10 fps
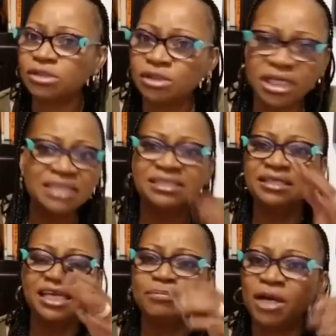You can still
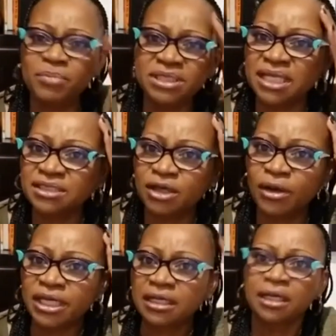keep your business
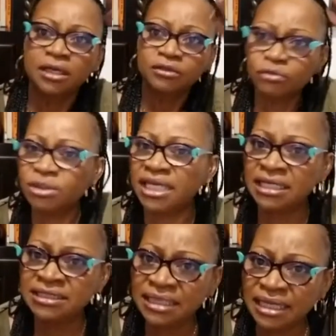going through the
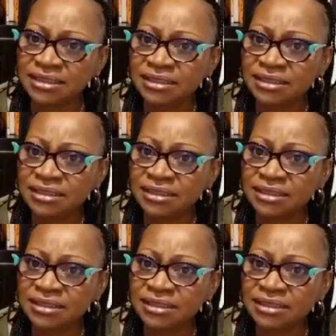internet.